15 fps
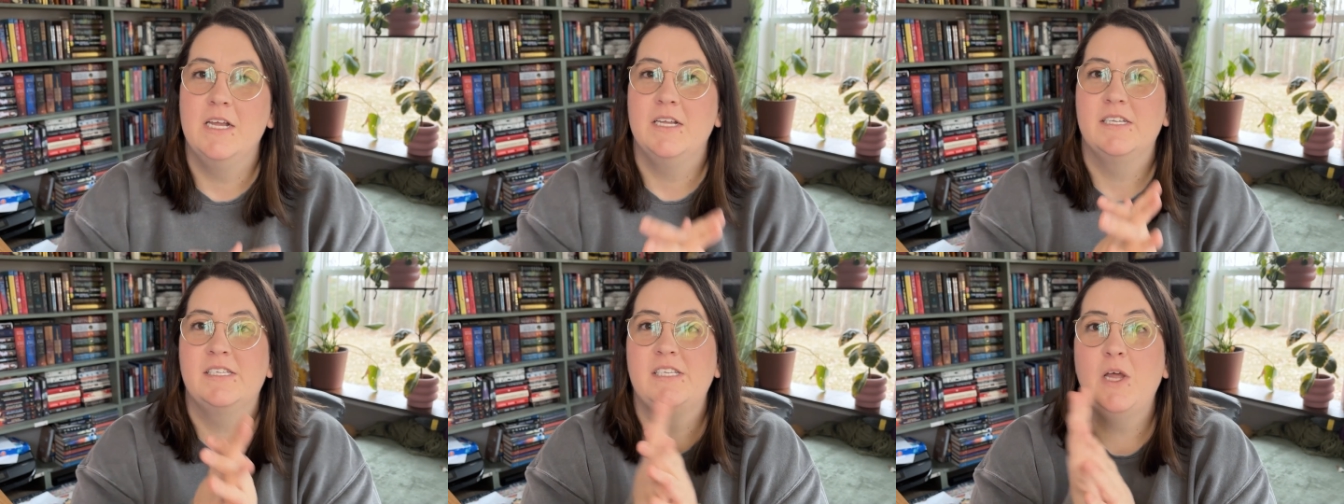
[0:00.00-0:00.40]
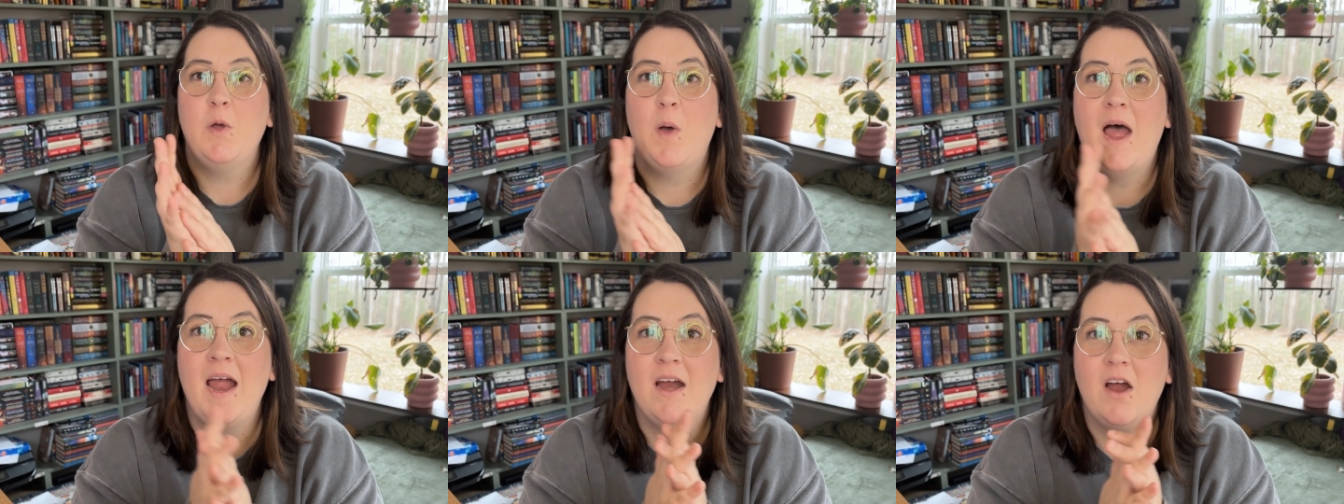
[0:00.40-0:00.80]
So
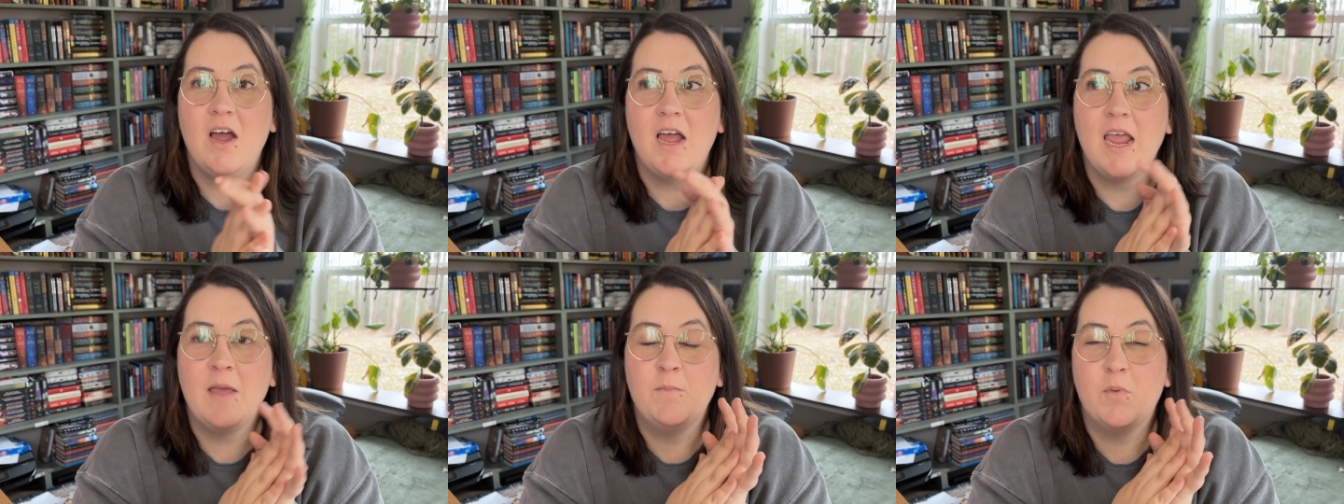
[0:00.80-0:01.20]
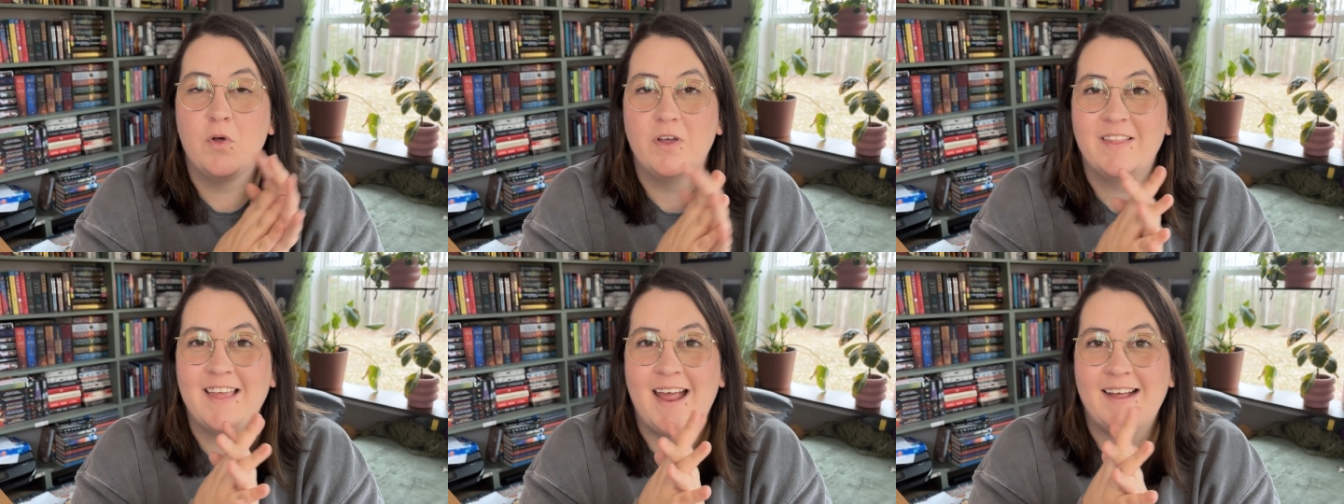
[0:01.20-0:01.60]
I got a
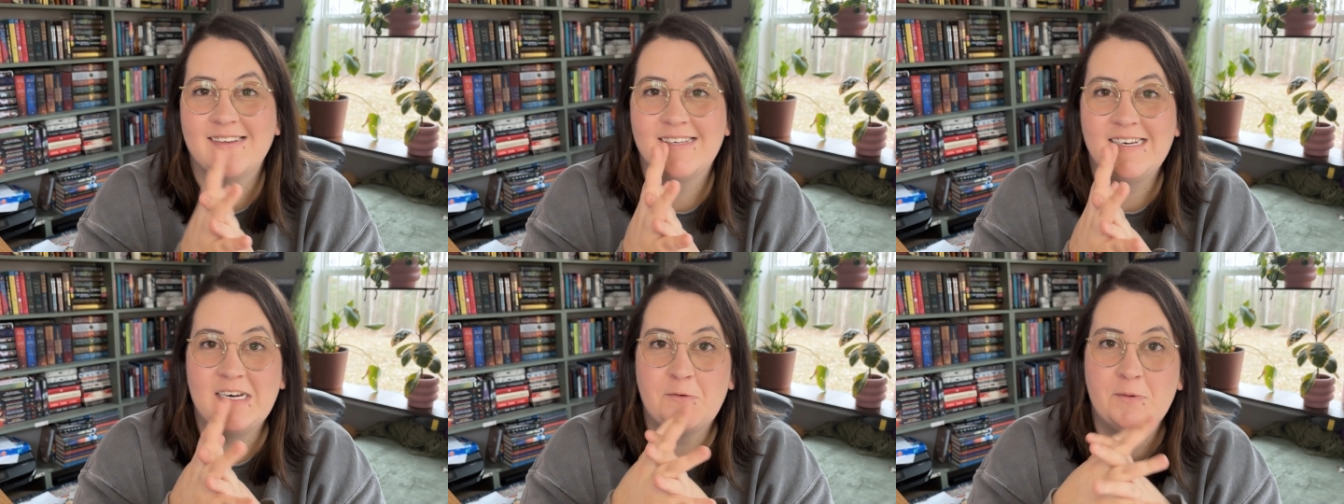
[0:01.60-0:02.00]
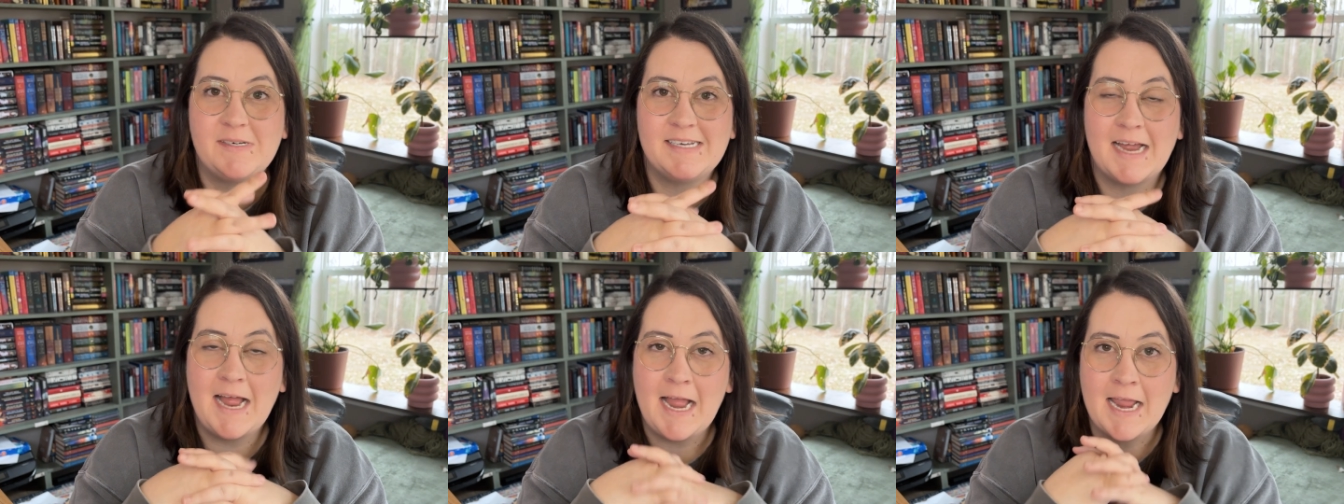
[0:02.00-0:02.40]
book that has to deal with
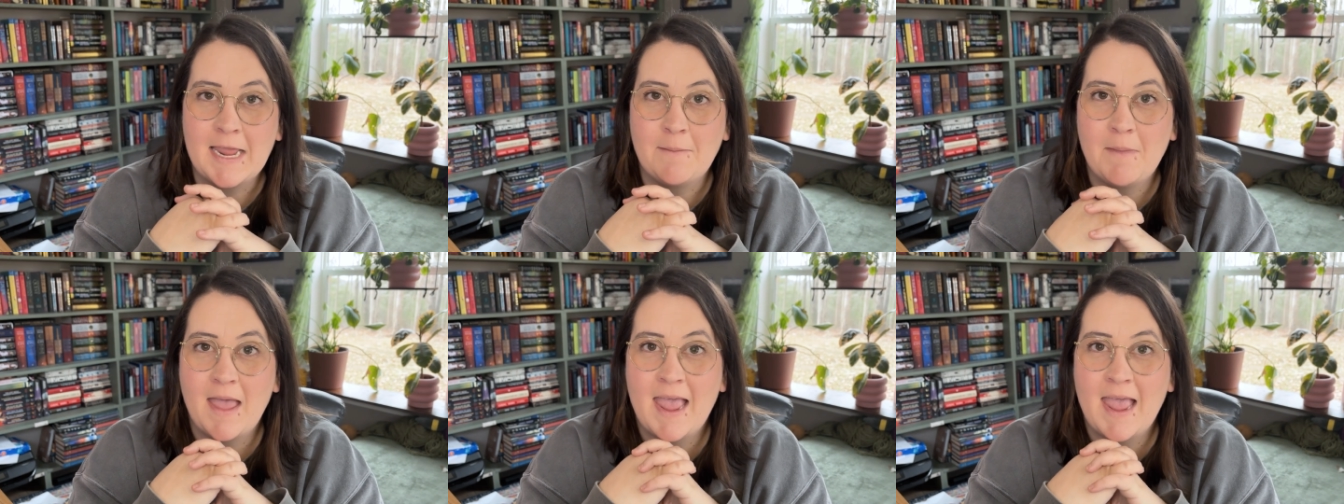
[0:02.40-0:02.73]
time,